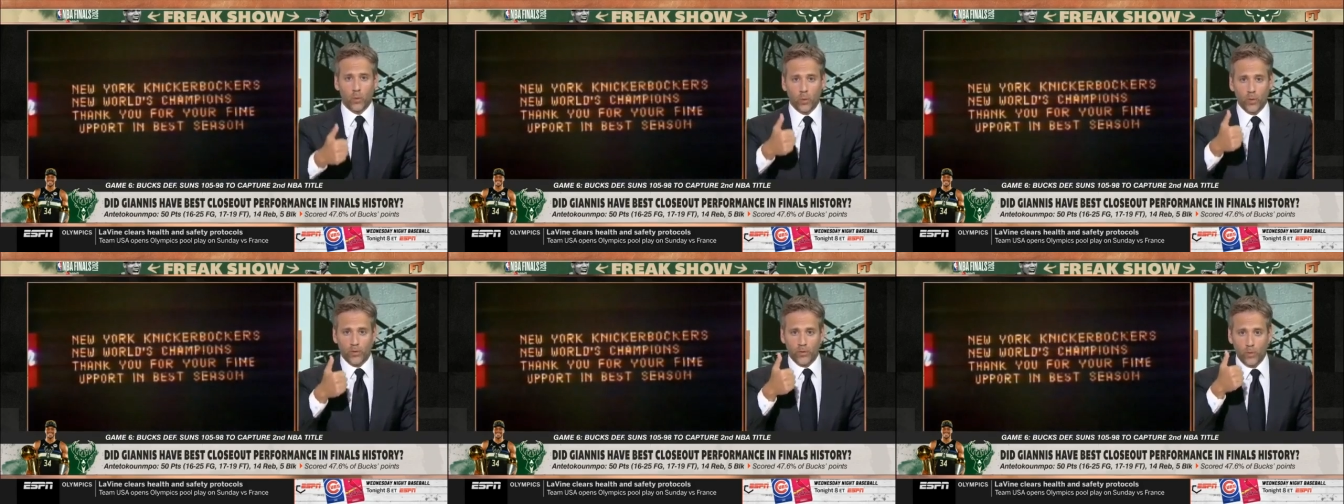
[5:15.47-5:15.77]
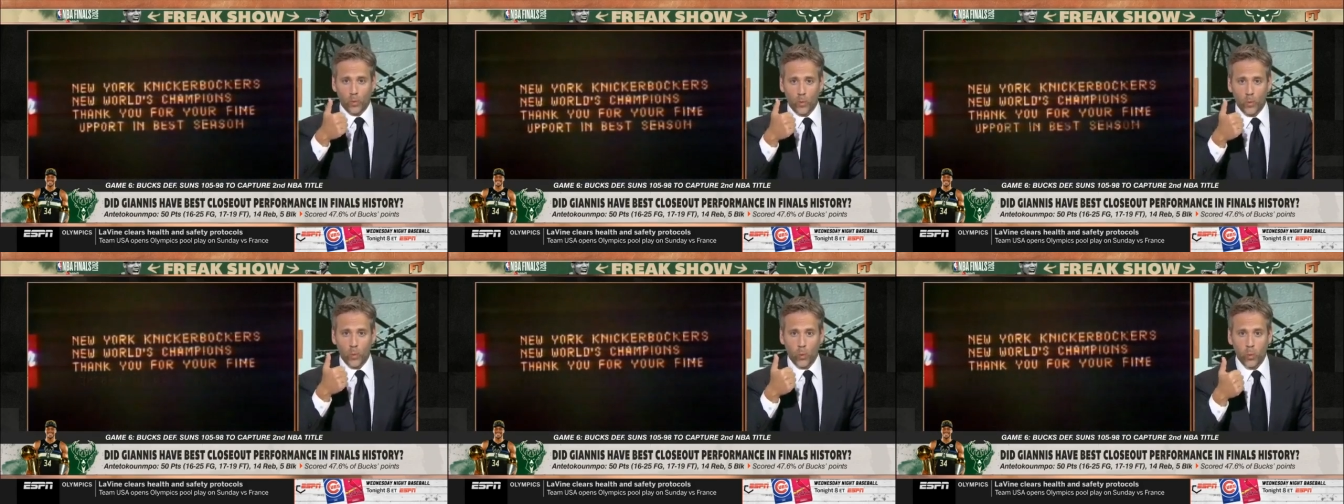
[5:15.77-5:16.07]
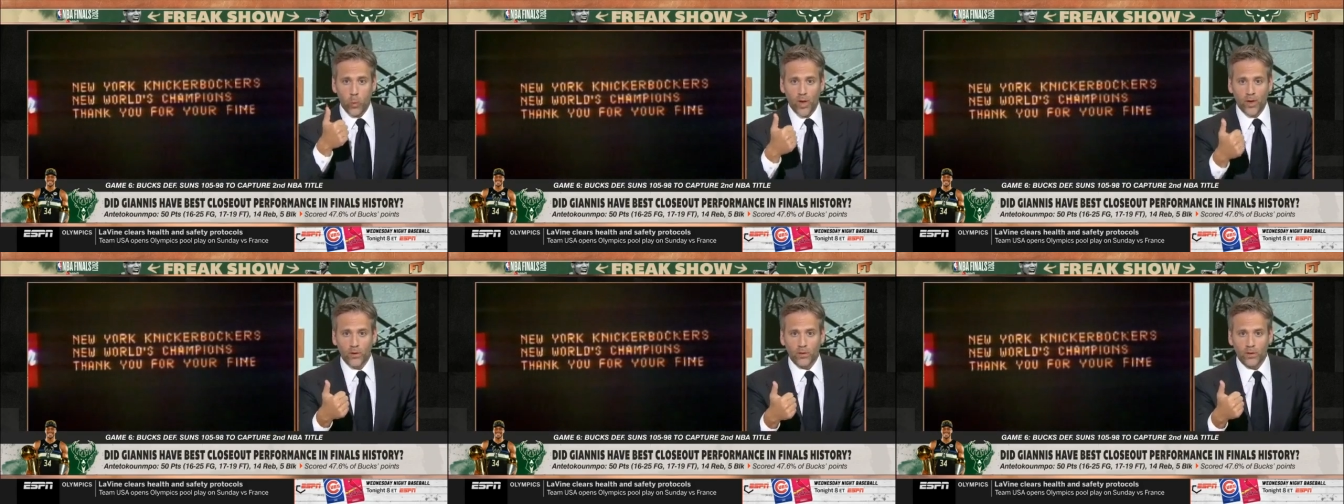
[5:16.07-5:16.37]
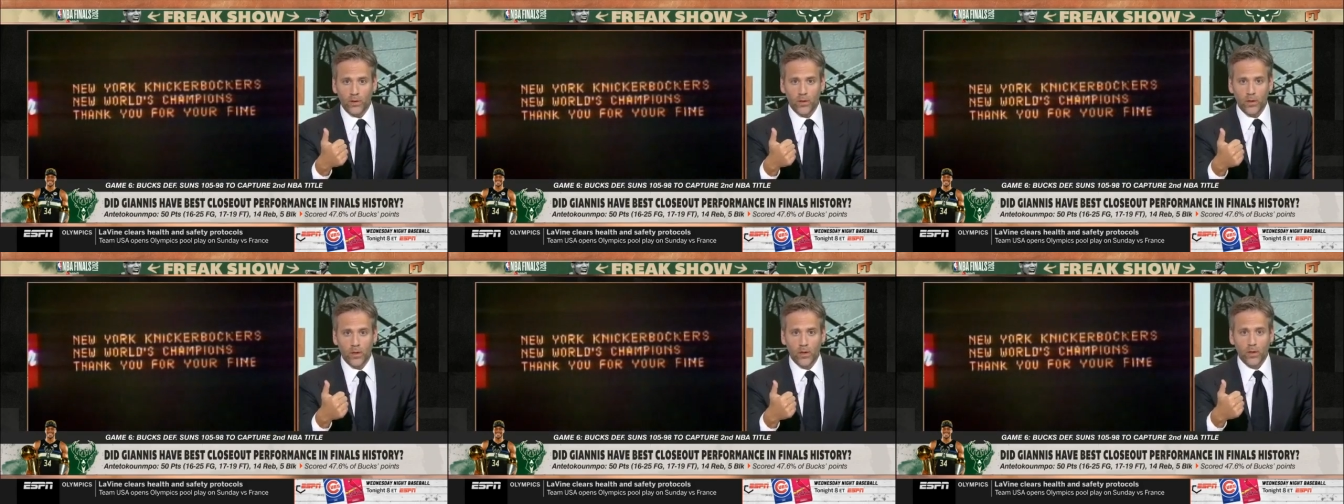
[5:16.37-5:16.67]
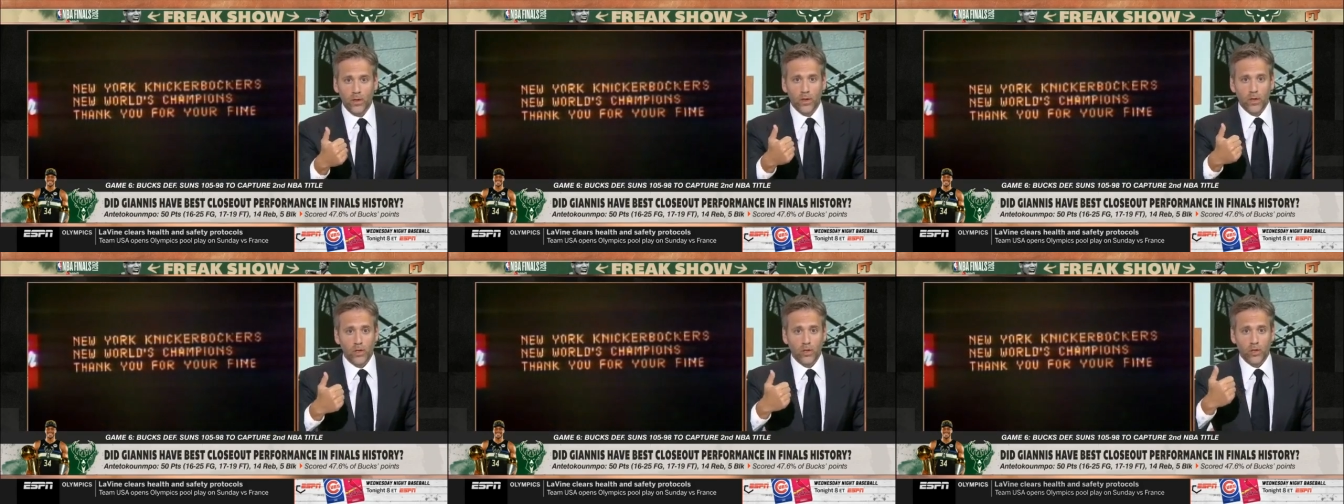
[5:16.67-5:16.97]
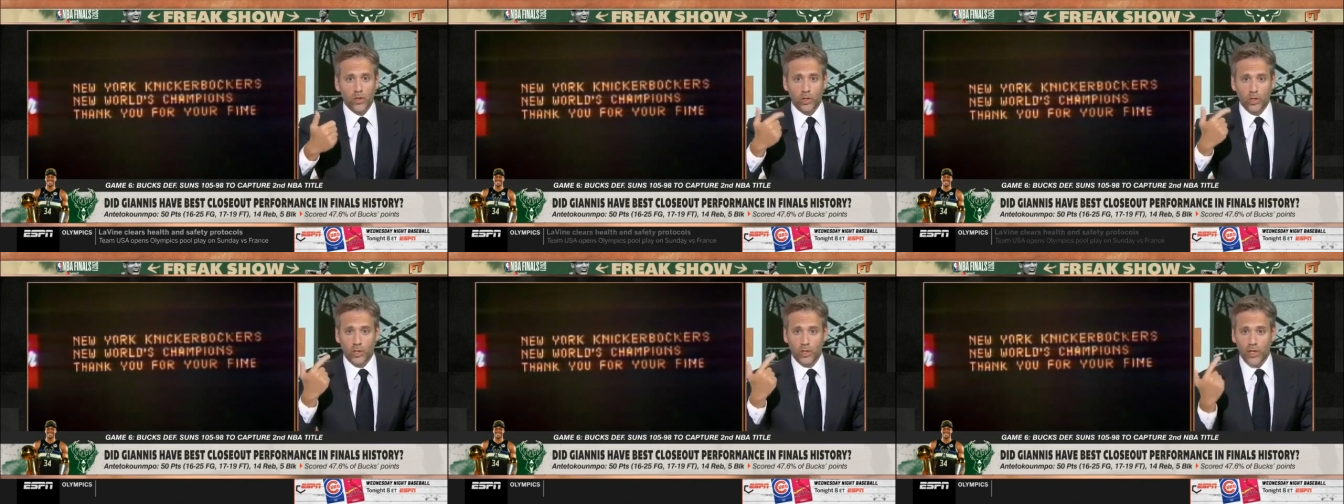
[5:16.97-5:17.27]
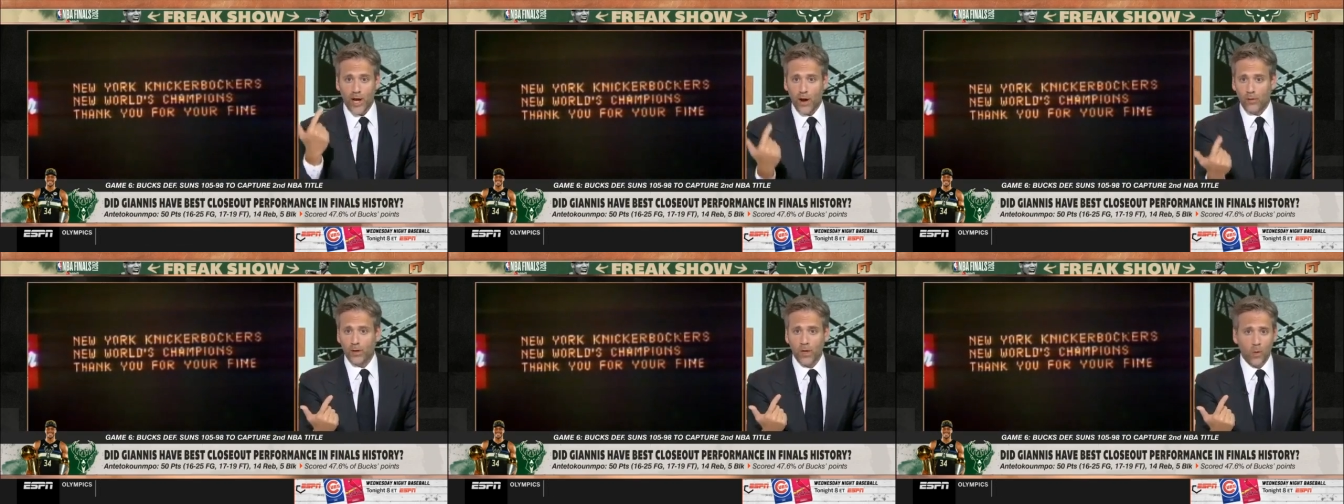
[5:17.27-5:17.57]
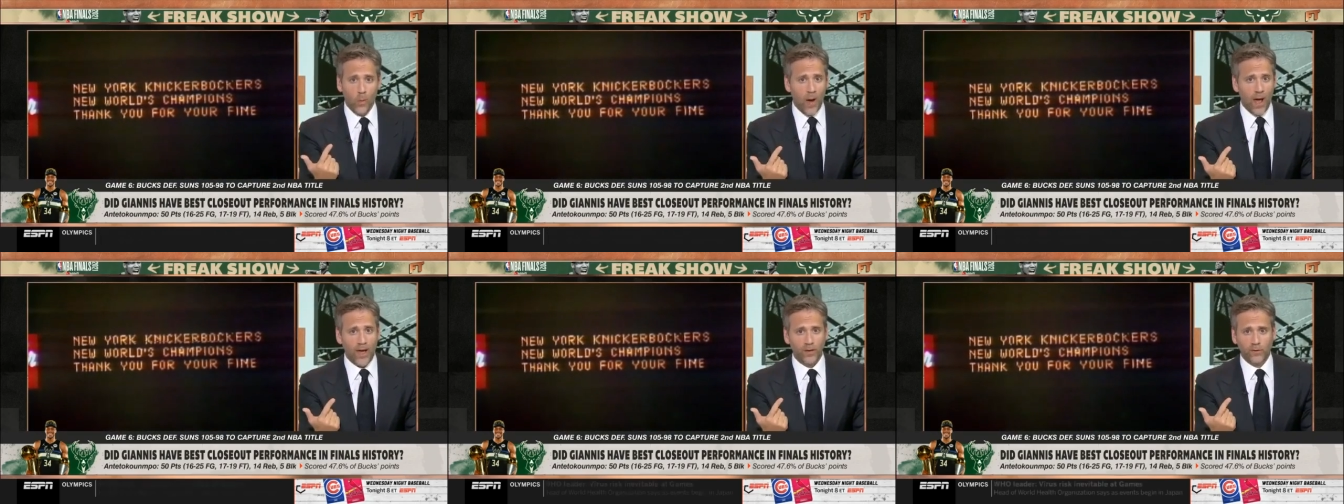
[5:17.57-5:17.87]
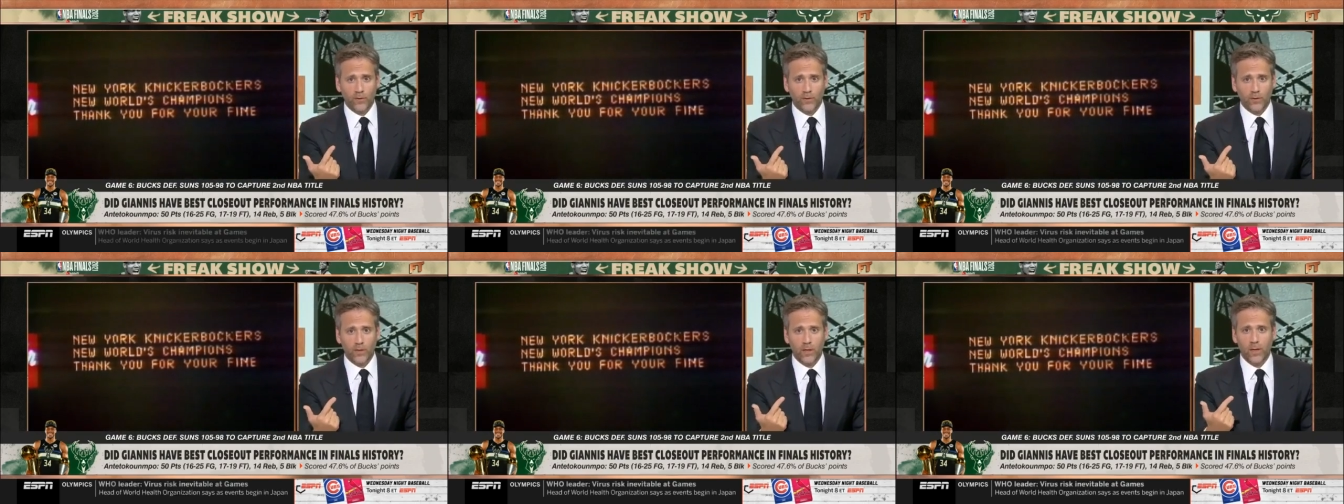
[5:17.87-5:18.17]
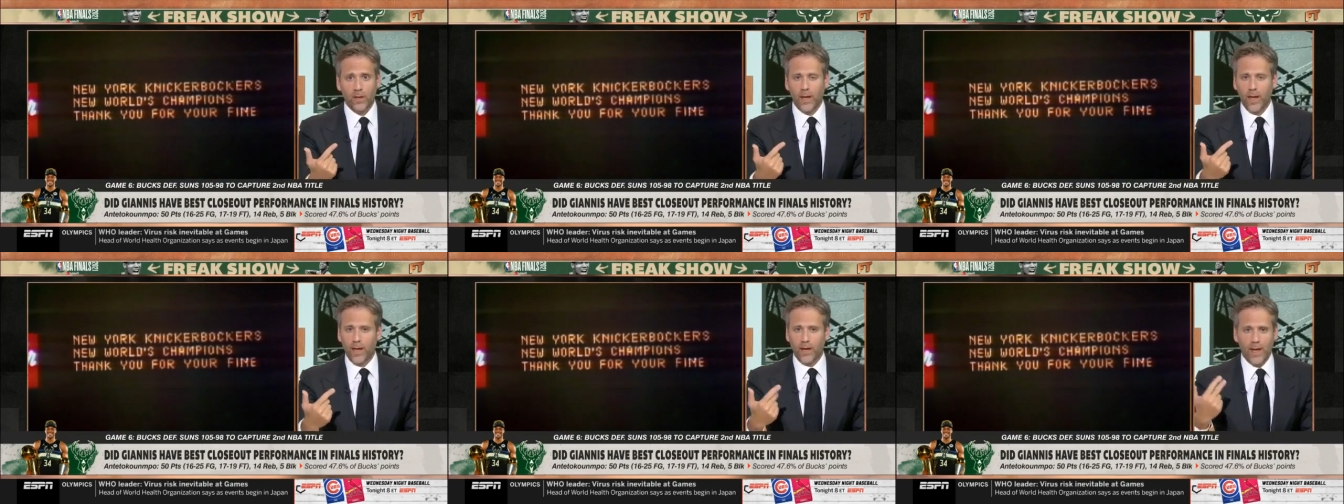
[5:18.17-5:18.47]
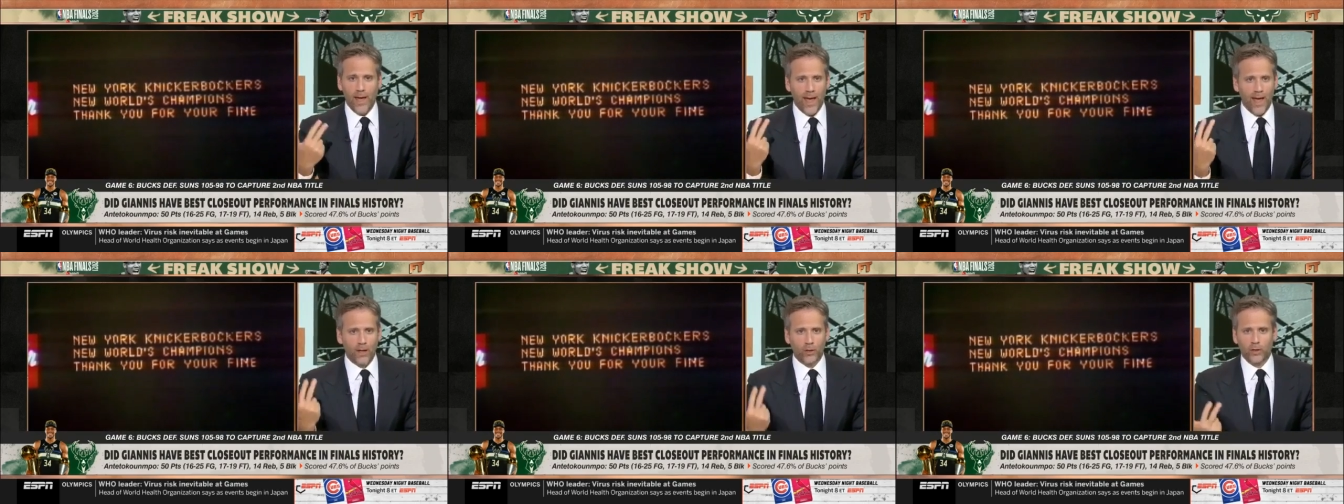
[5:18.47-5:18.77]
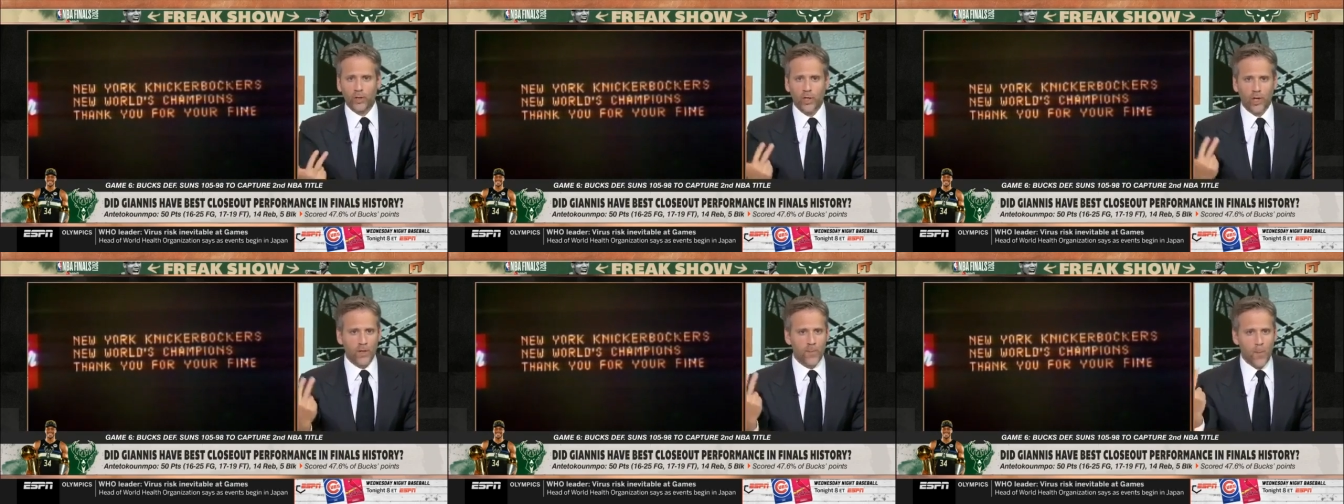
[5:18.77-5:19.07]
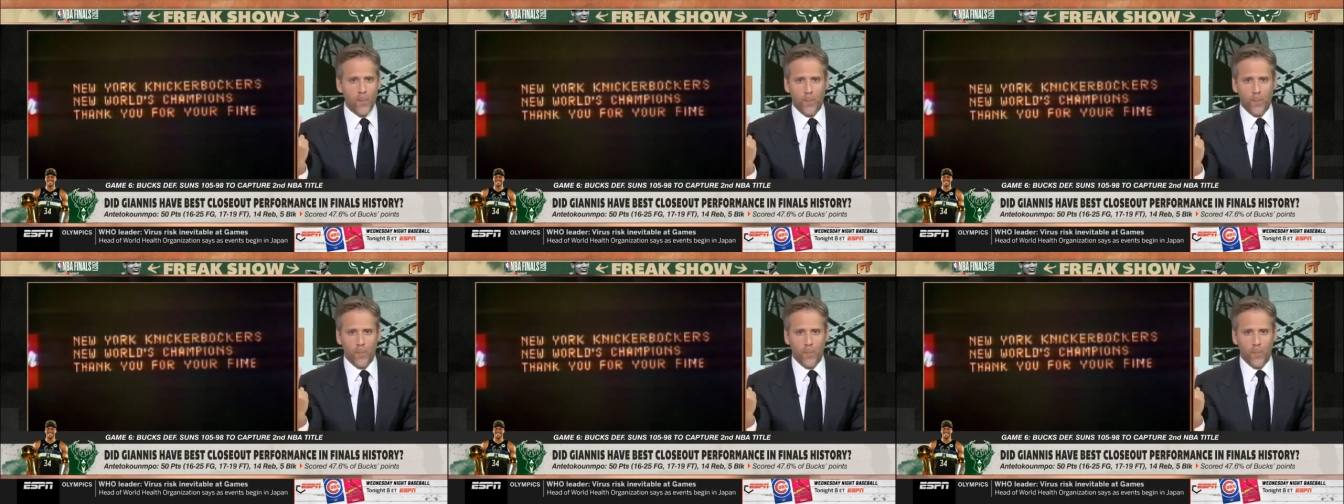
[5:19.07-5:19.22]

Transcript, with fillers: with Wilt, Jerry West, and Elgin